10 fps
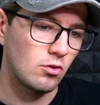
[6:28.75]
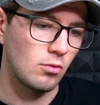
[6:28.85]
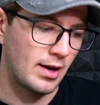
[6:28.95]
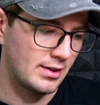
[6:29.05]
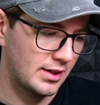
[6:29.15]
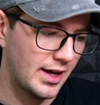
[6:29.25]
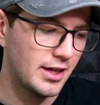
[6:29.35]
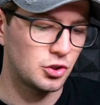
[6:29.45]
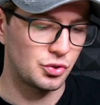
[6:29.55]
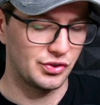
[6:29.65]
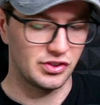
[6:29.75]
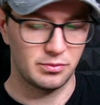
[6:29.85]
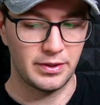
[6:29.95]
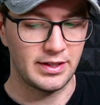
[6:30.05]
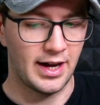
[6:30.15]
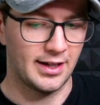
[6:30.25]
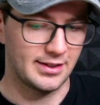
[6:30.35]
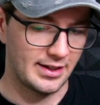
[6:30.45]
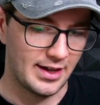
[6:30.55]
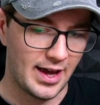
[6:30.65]
romantic interest, be that
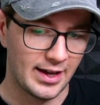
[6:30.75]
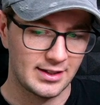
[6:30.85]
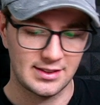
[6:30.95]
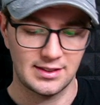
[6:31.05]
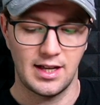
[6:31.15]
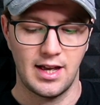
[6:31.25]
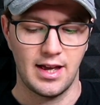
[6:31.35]
an ex,